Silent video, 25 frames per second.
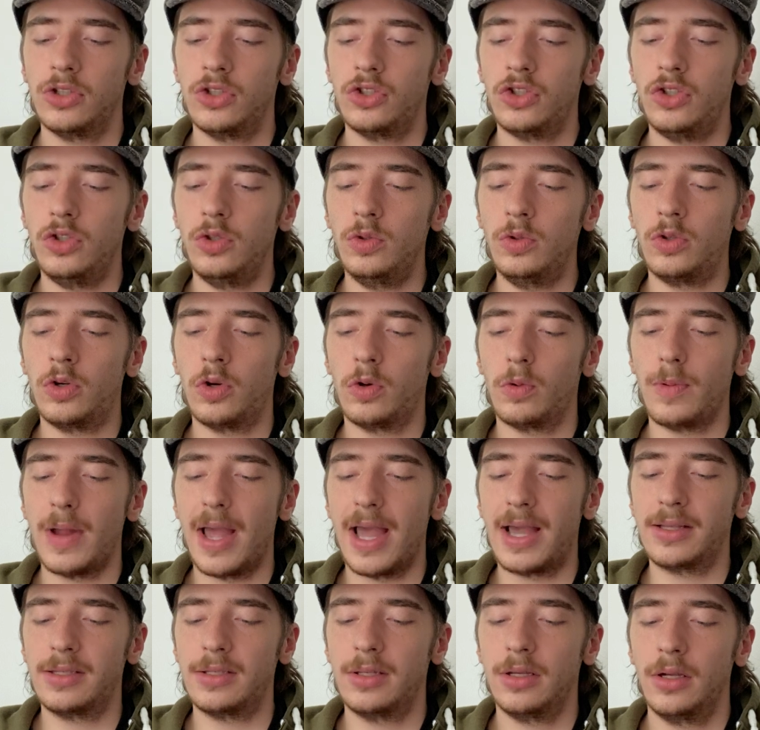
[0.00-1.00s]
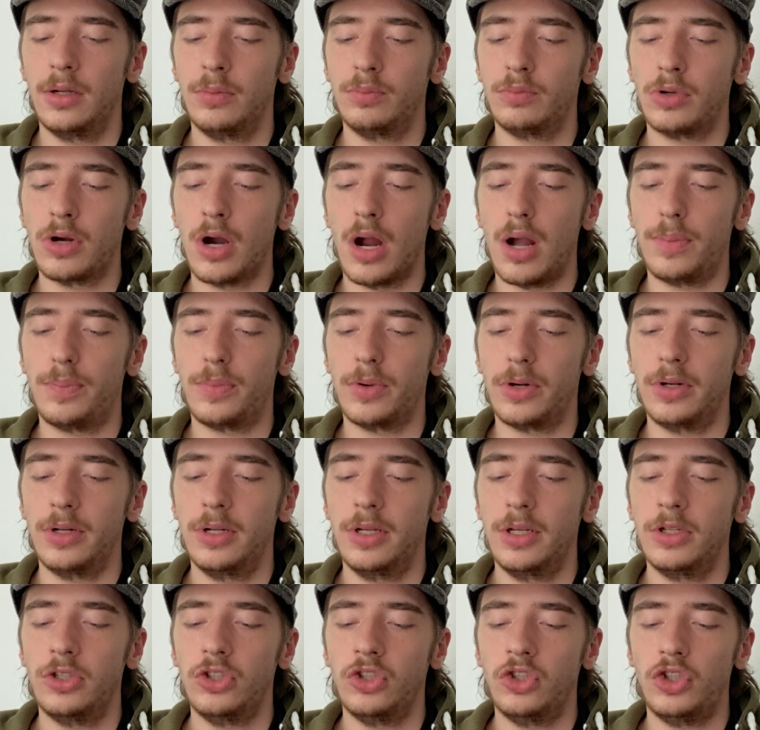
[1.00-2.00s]
2, correct,
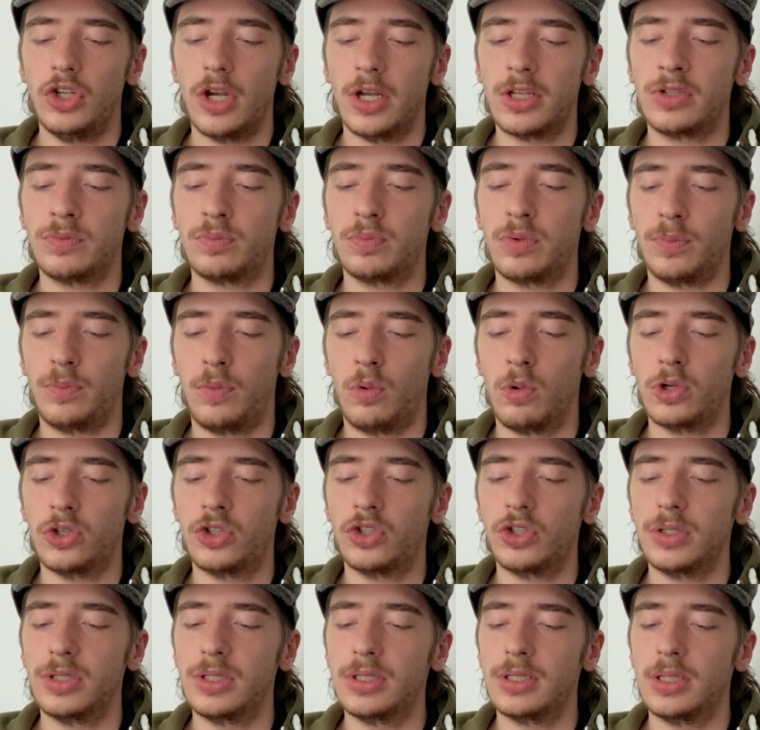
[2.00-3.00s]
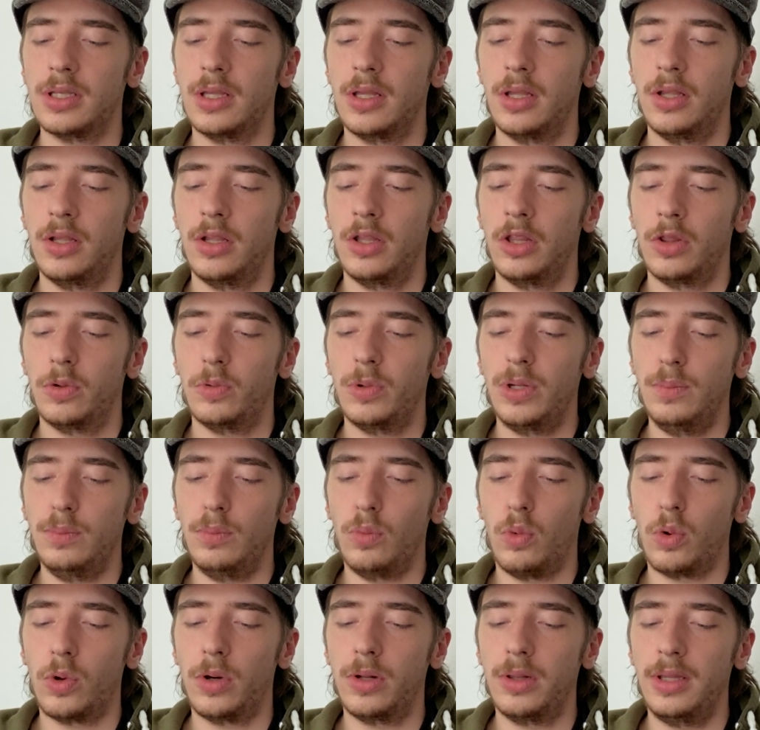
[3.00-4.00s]
proper, just proportions. 3,
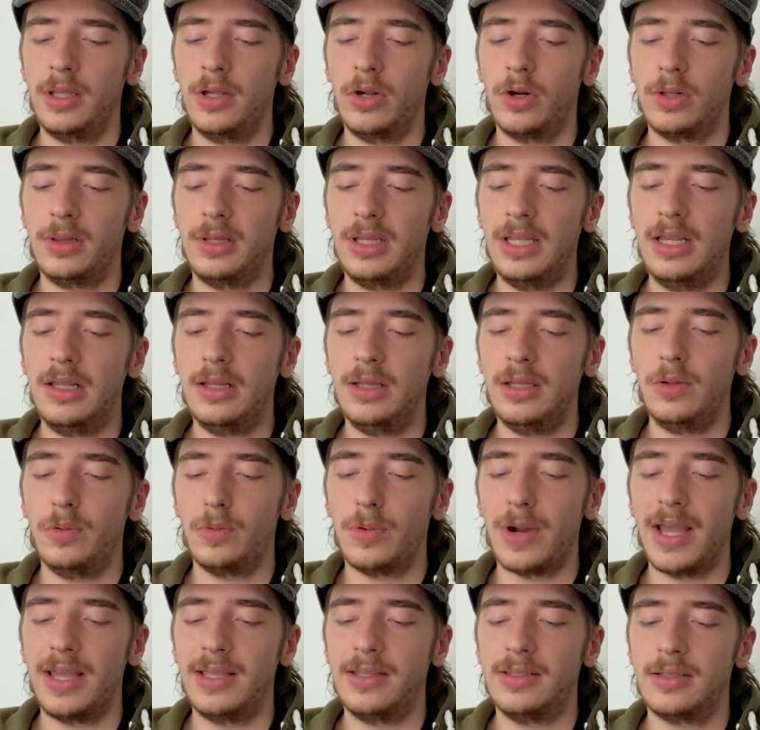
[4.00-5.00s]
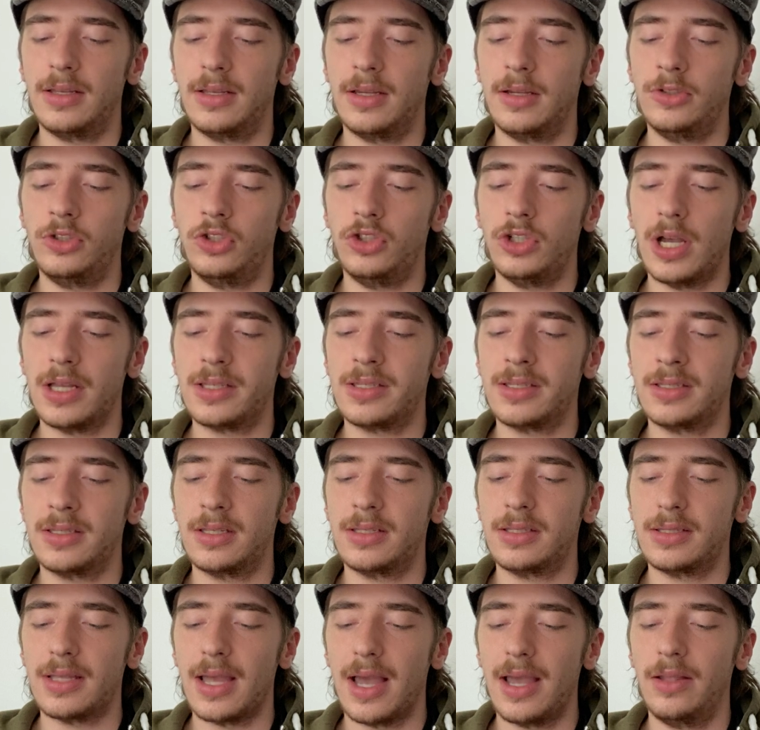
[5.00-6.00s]
morally or legally right, a
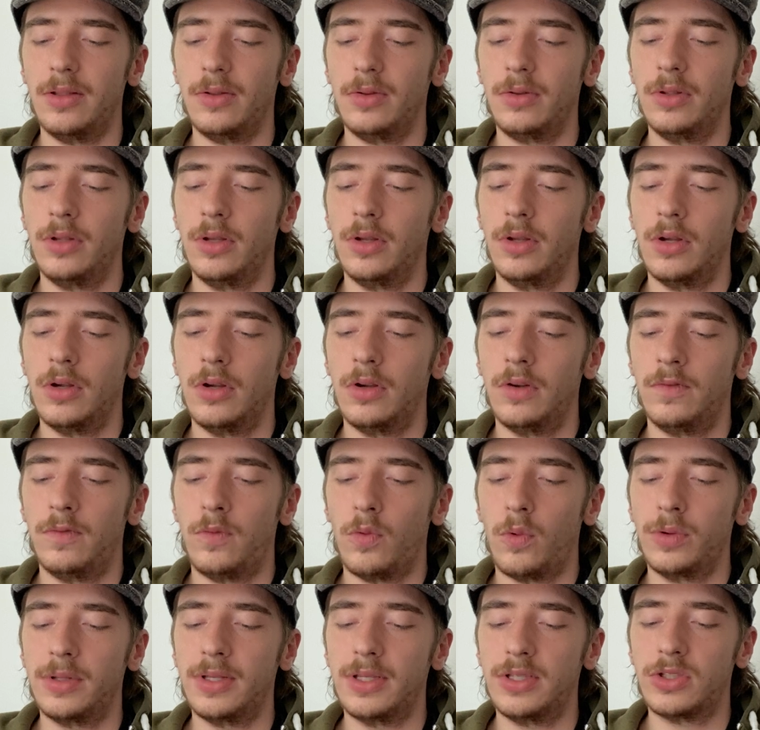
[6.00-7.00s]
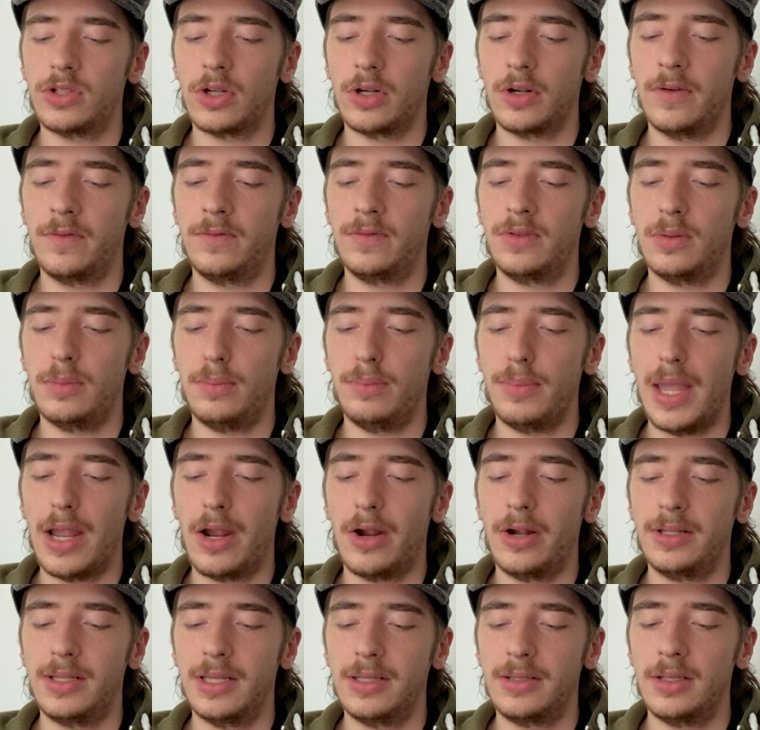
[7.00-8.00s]
just title. 4, deserved,
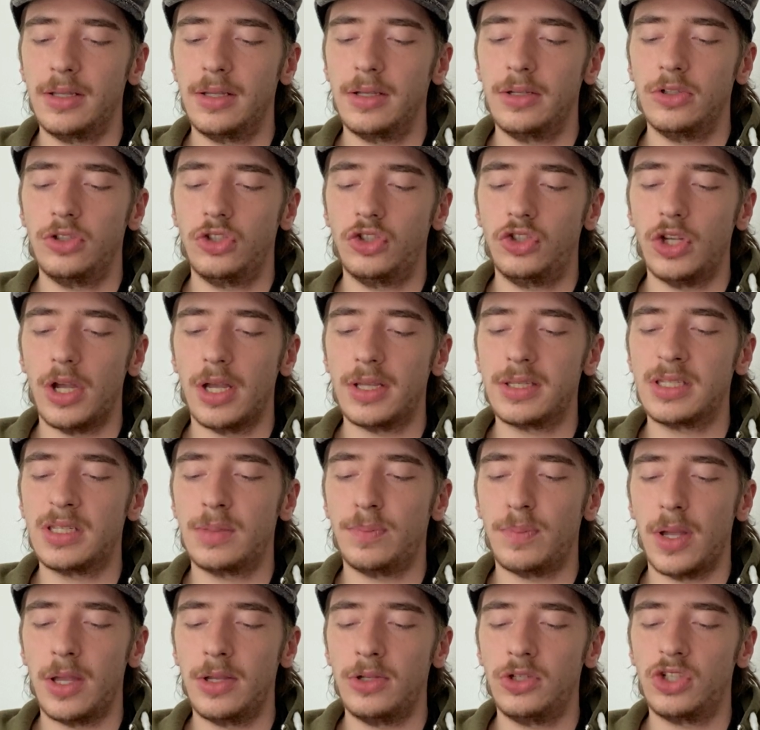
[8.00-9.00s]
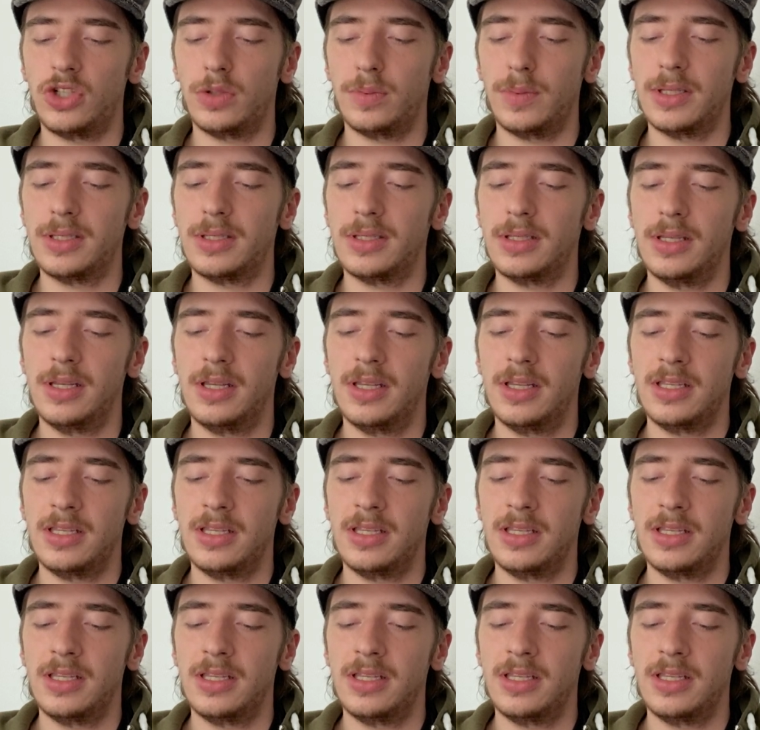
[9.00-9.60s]
merited, just punishment.